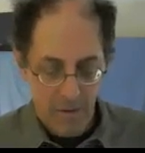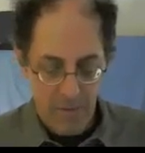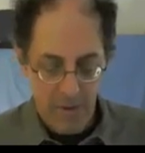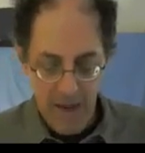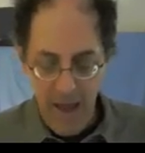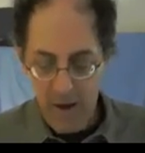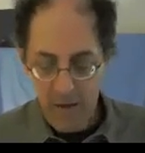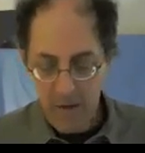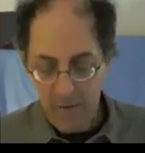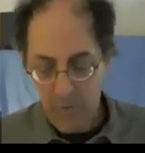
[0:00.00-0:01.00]
But
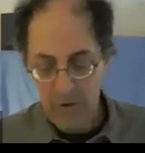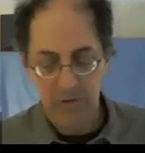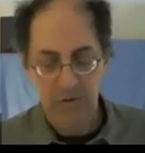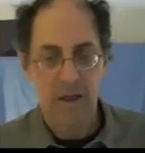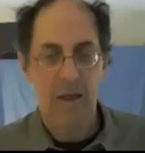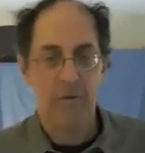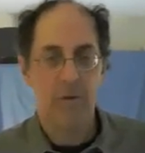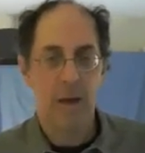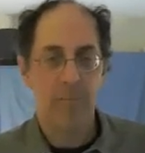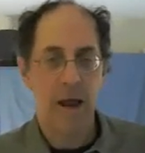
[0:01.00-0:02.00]
now, once it's got through
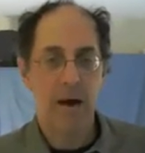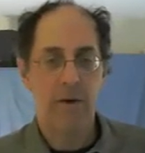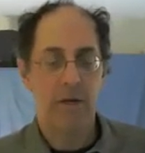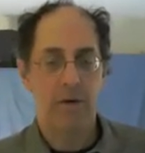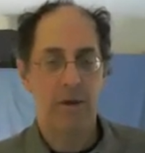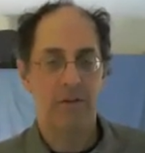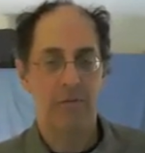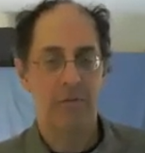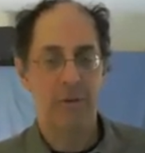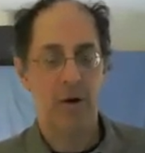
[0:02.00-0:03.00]
that barrier, it's a
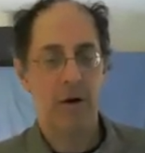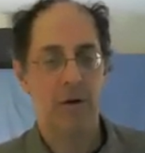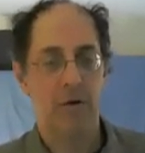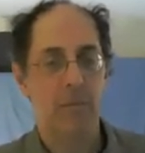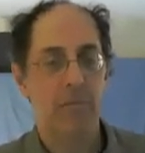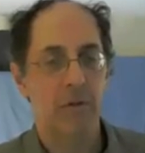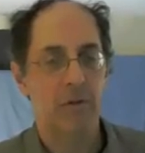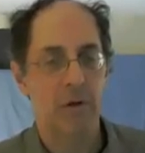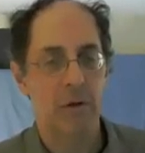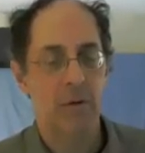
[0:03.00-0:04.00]
free particle.
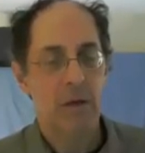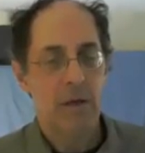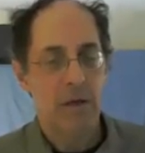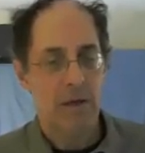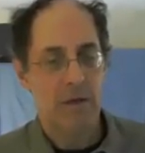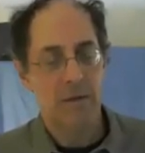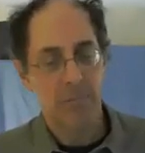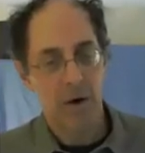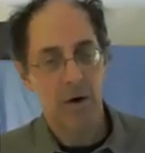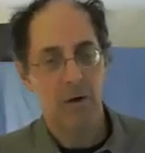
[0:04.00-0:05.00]
So the
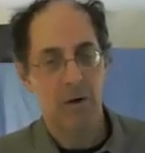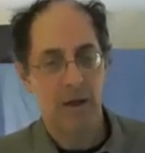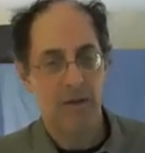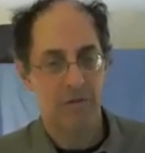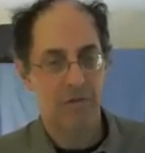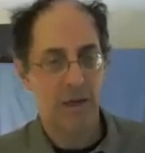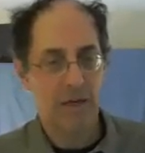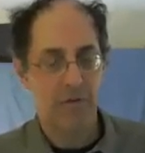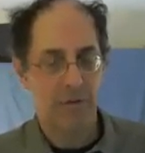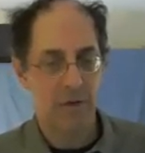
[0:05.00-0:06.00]
particle has
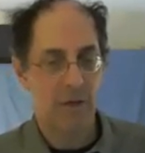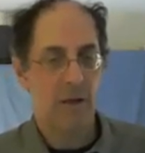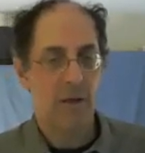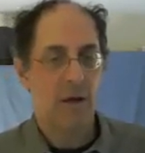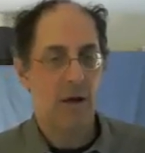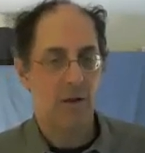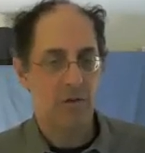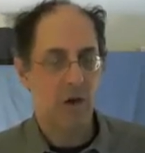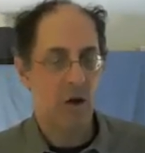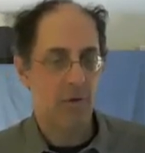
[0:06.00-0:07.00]
effectively
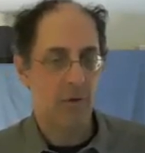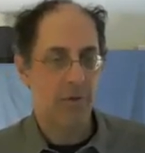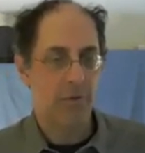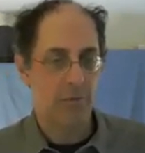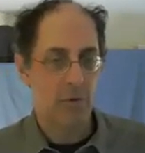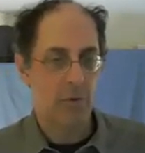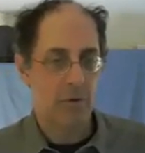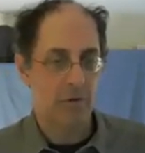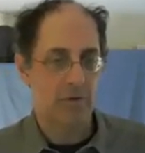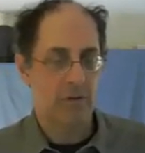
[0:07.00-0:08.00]
tunneled through
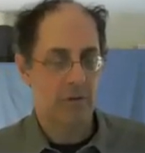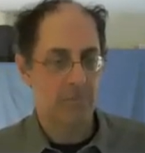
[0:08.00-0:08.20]
this